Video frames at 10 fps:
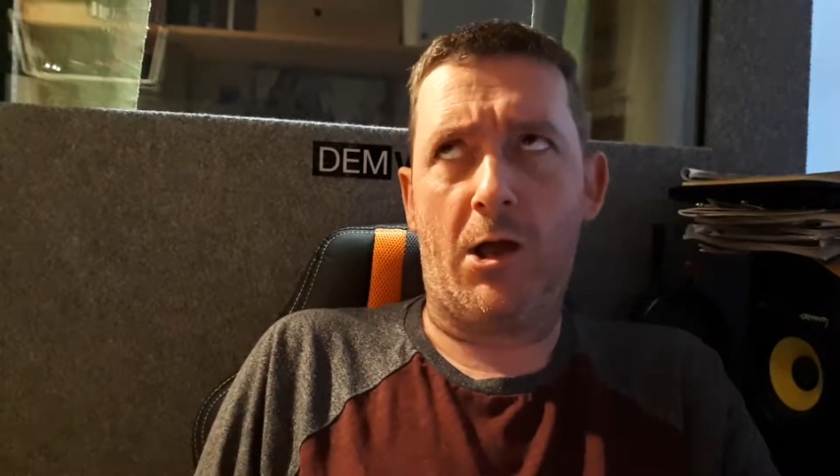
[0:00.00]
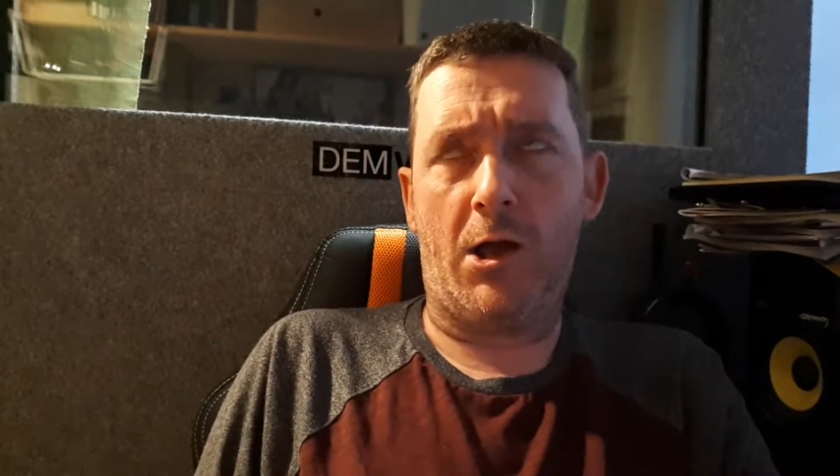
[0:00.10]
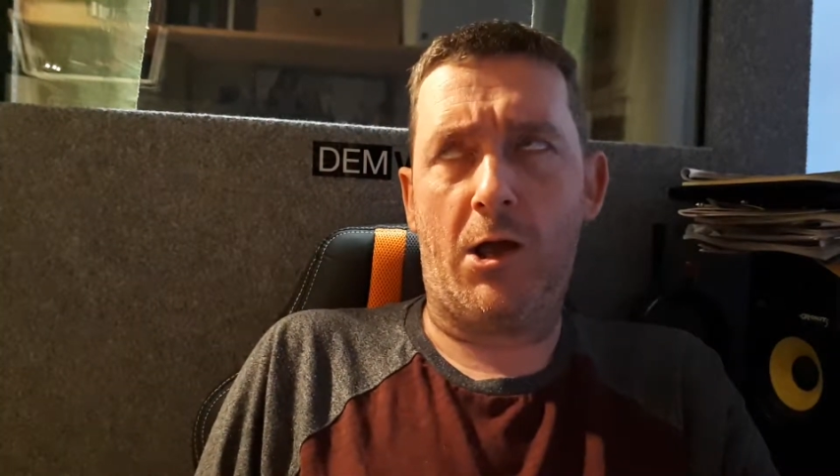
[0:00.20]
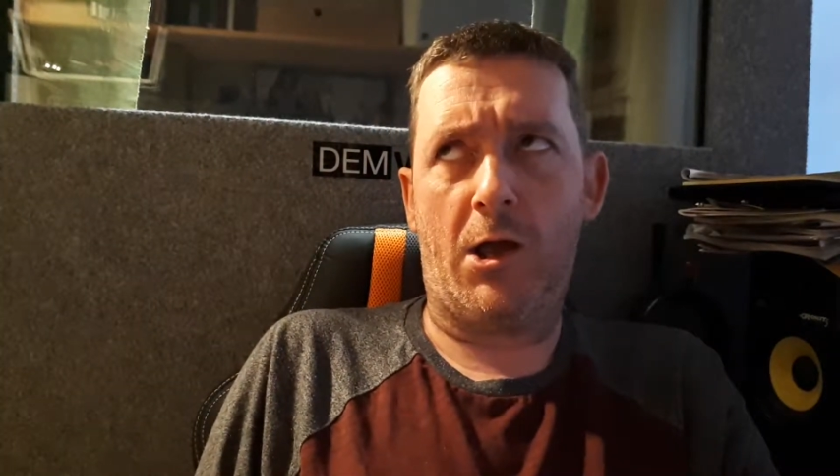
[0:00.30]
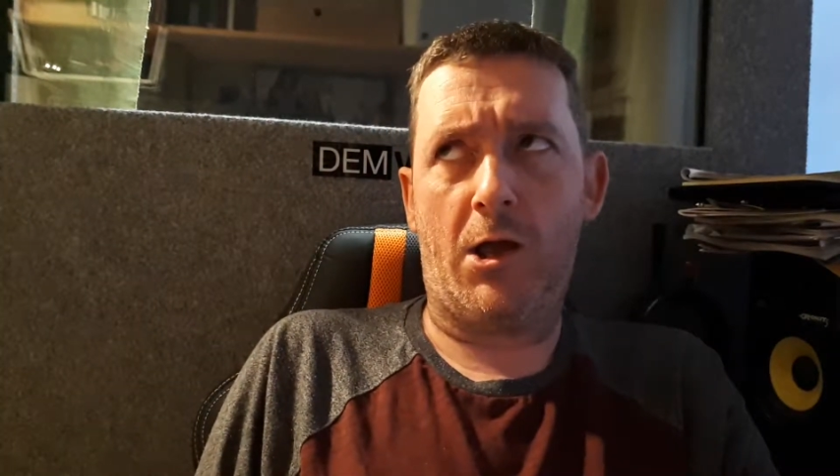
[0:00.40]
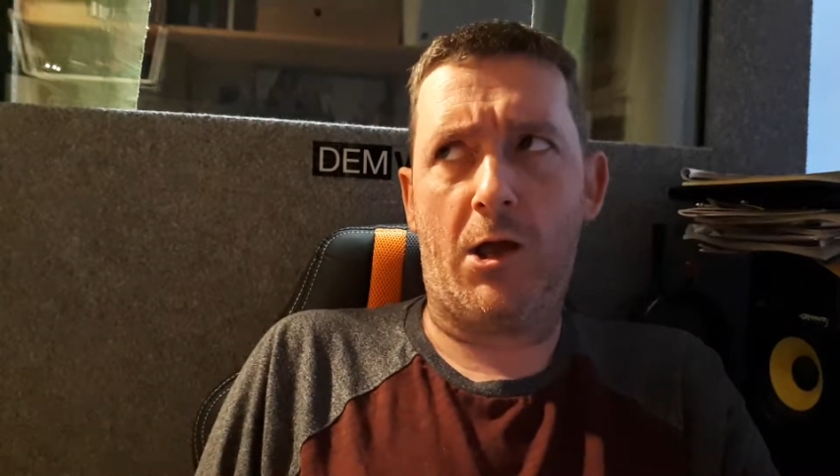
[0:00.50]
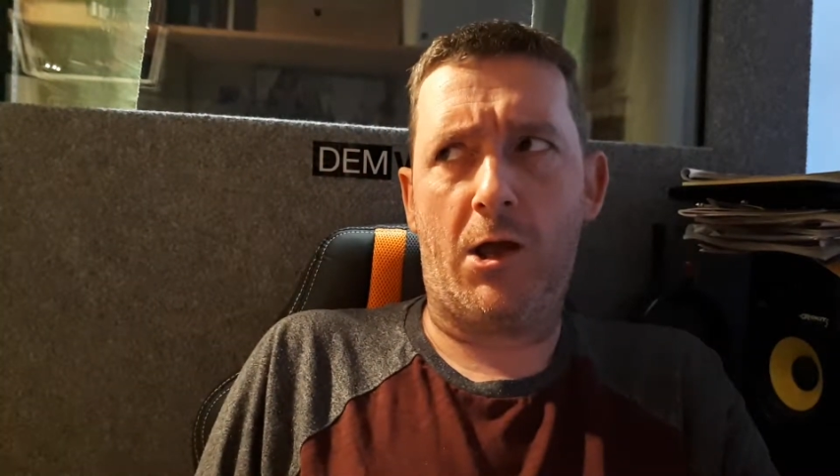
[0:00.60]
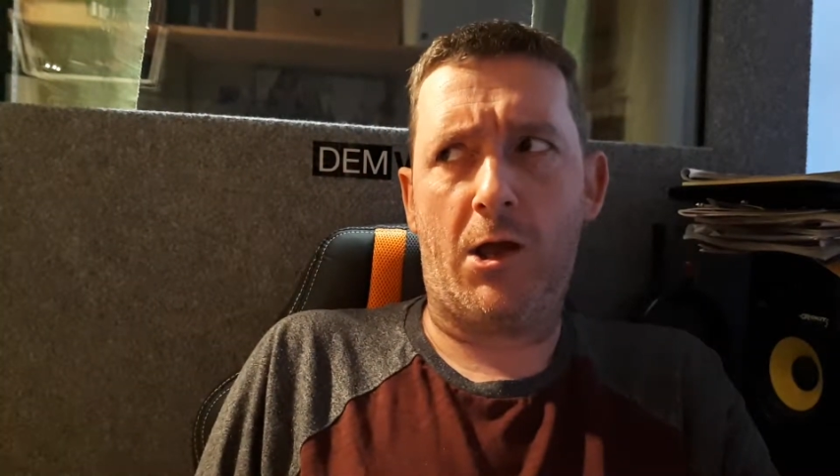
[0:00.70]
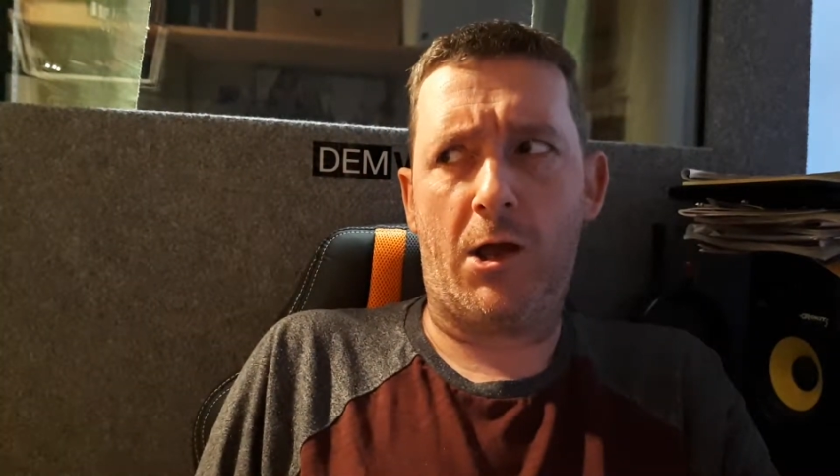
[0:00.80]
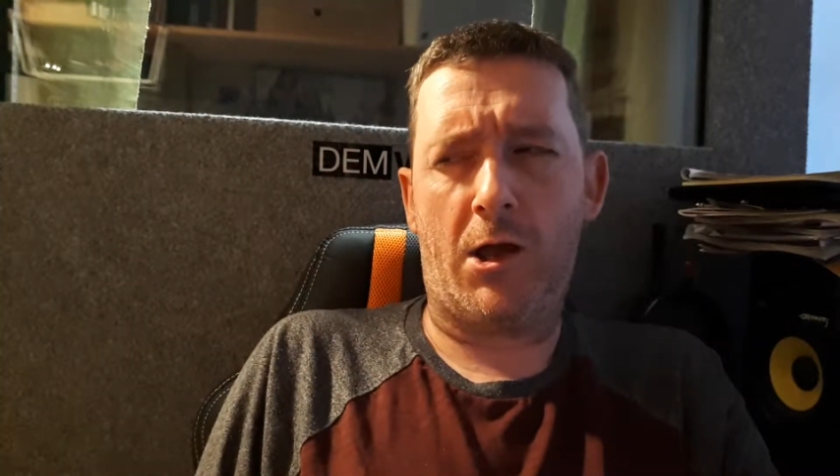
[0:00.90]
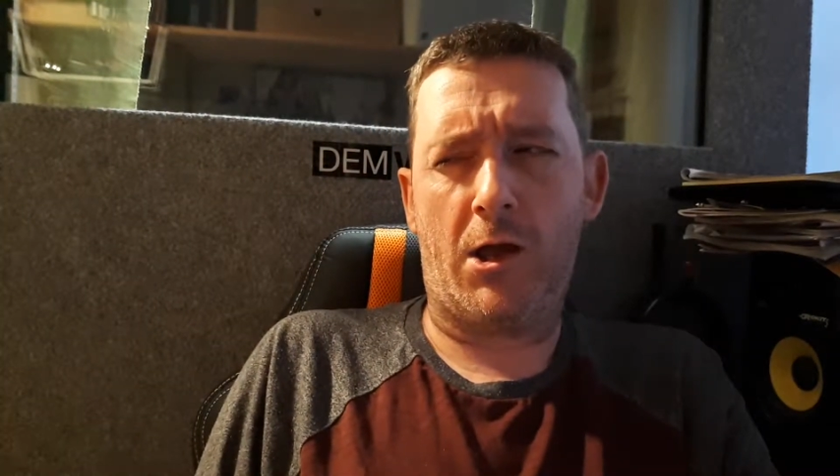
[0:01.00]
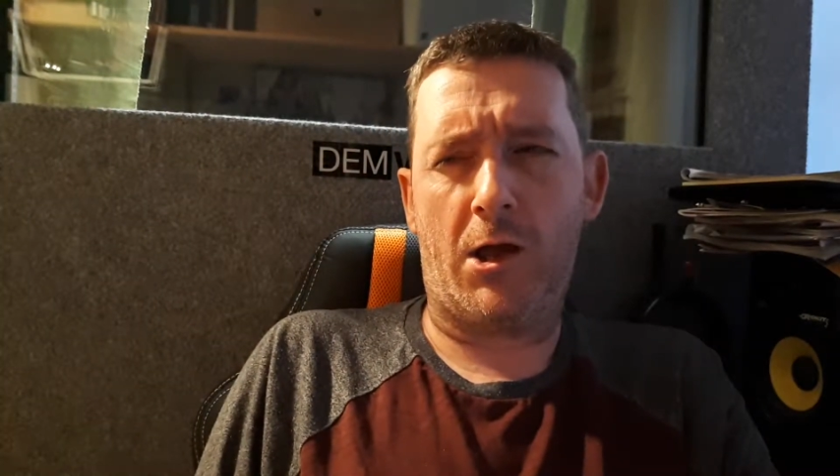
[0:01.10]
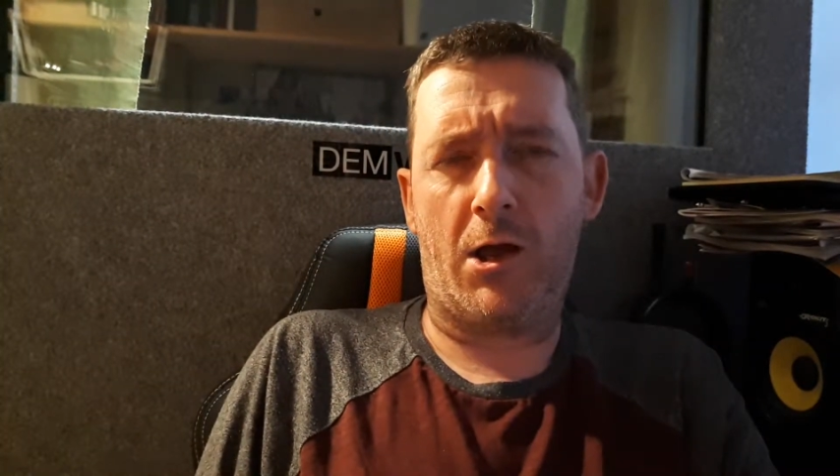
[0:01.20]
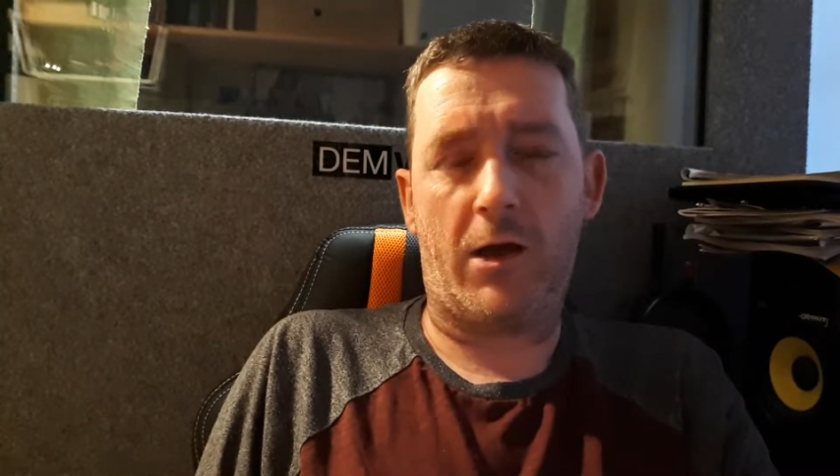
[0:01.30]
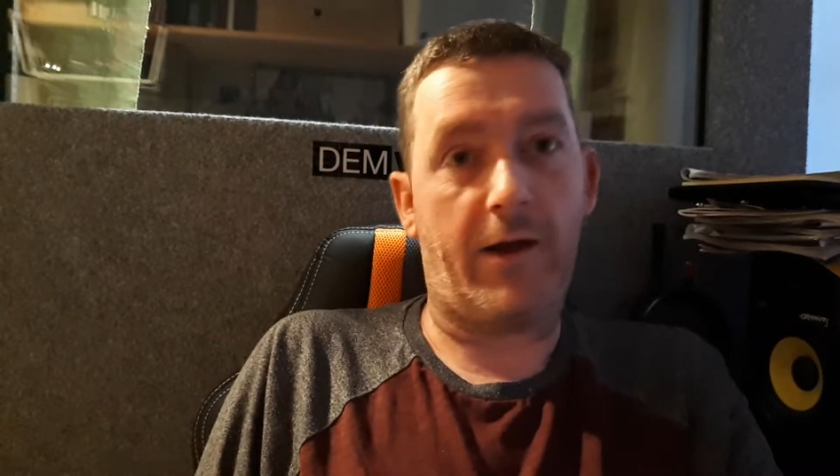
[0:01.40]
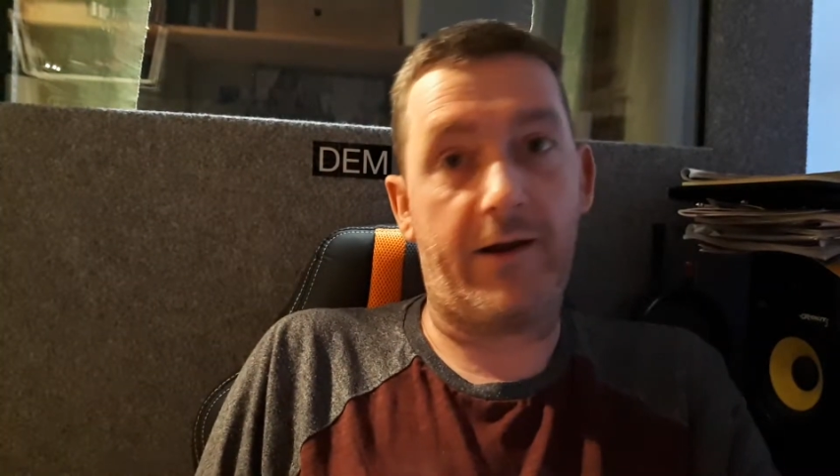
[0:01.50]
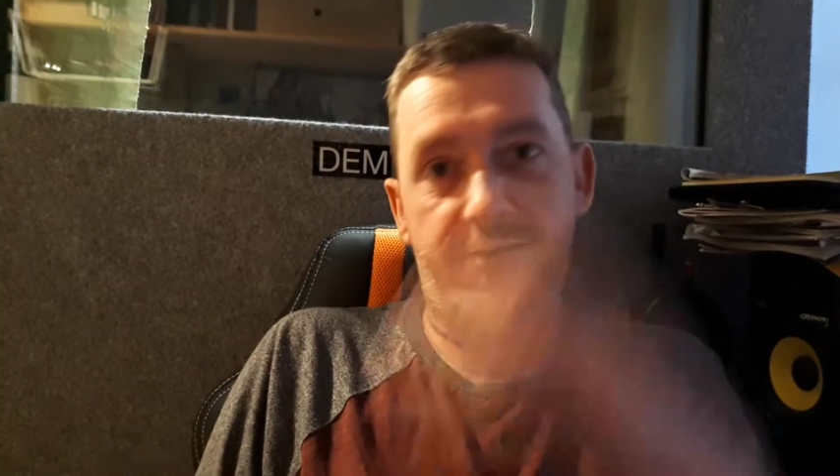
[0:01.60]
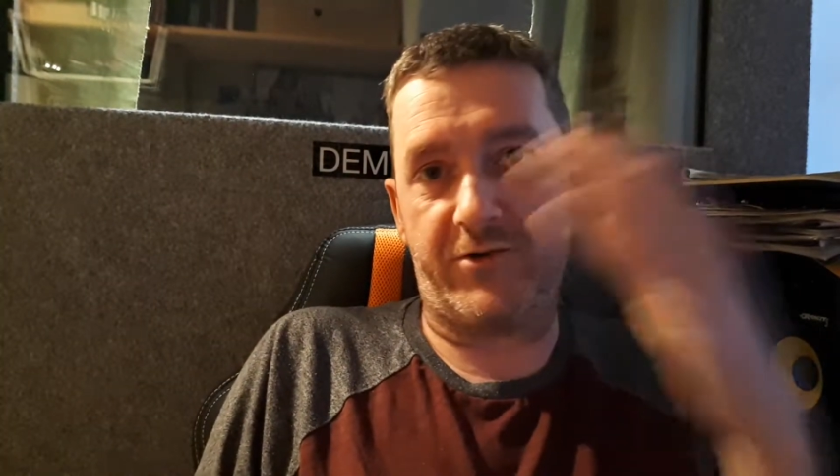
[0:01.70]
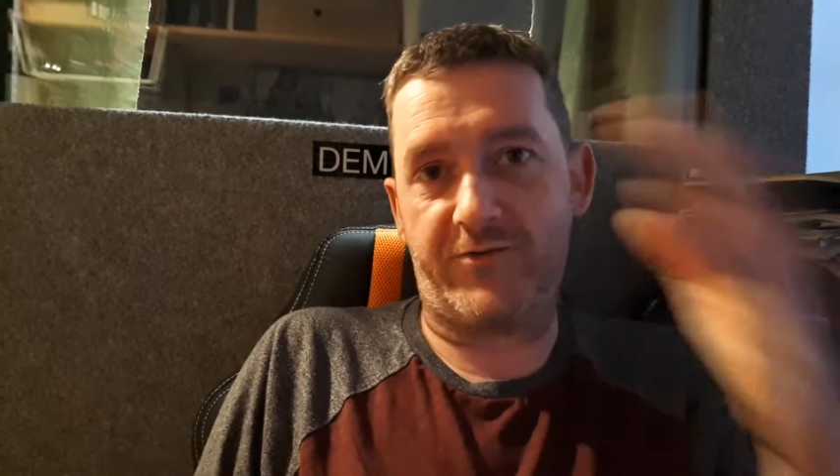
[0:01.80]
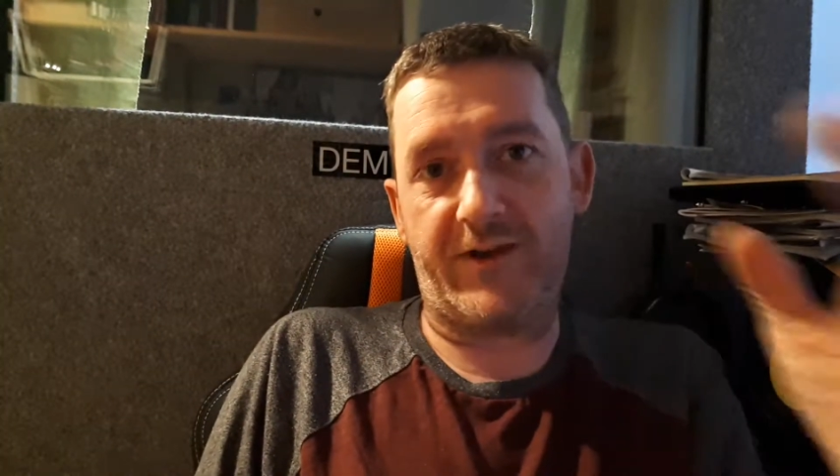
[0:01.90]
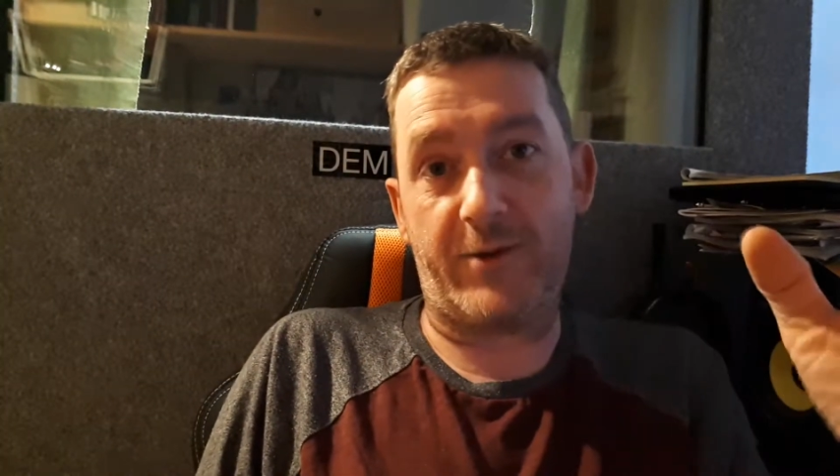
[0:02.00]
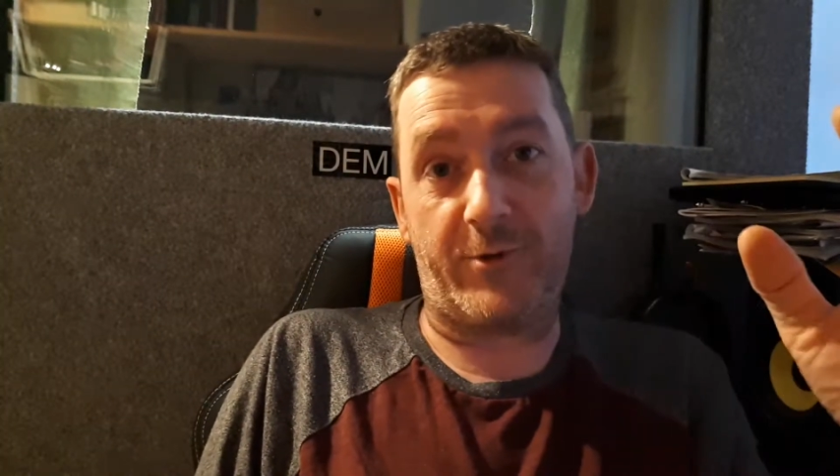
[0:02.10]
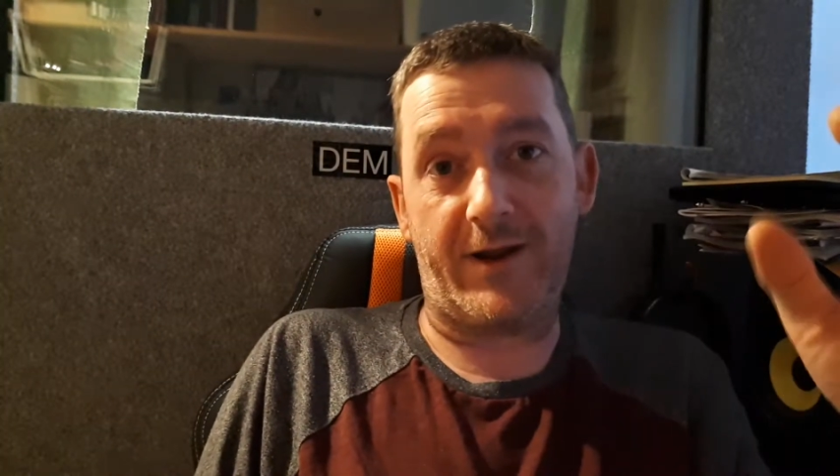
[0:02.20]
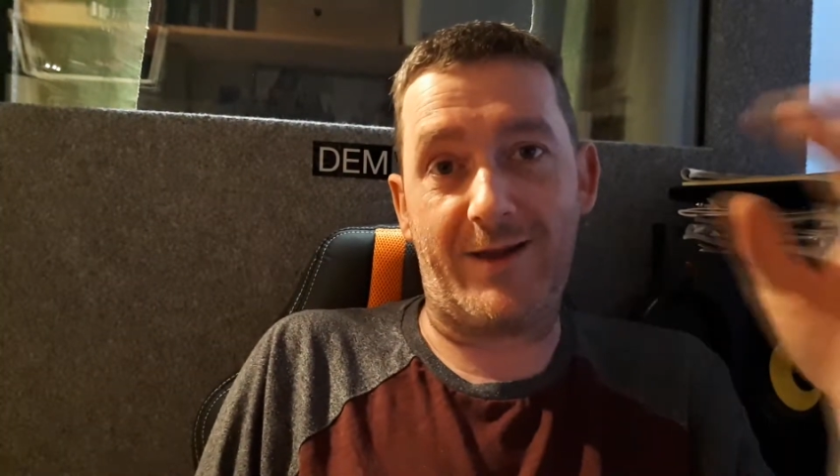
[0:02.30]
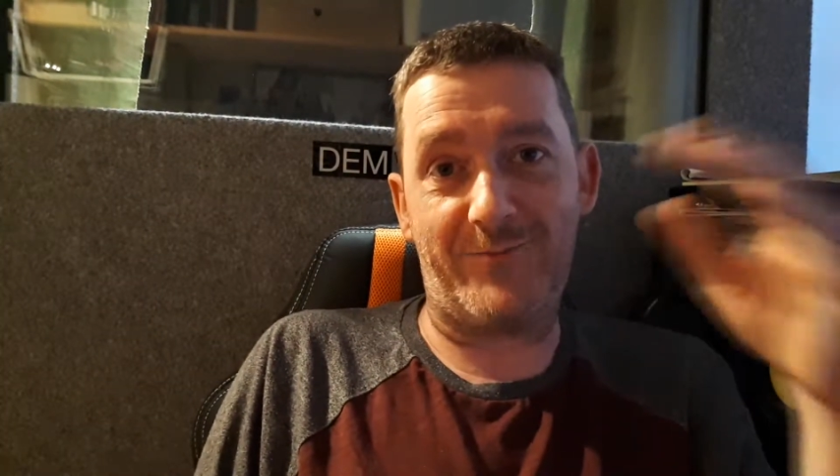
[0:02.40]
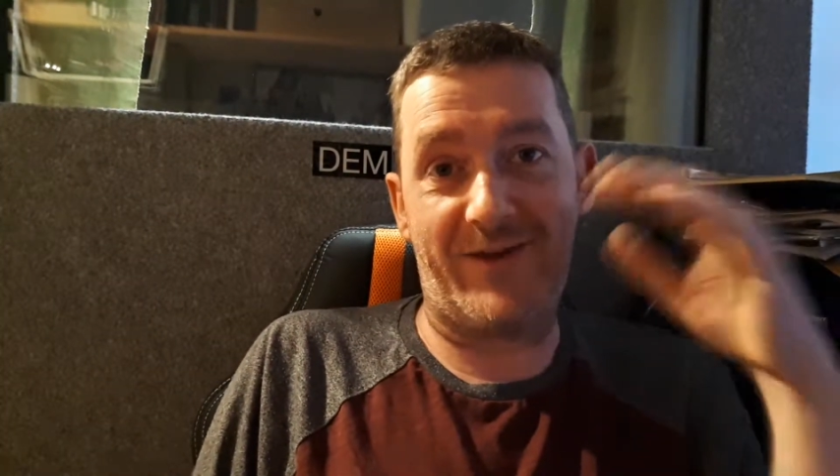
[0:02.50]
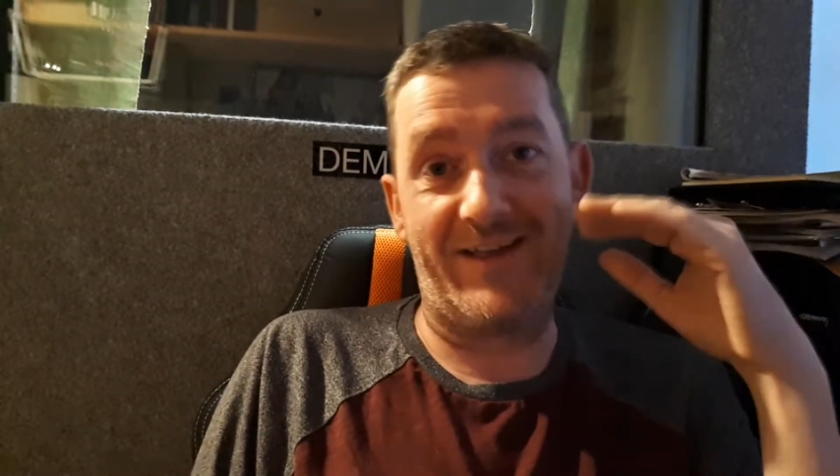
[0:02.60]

and I just forget where I am.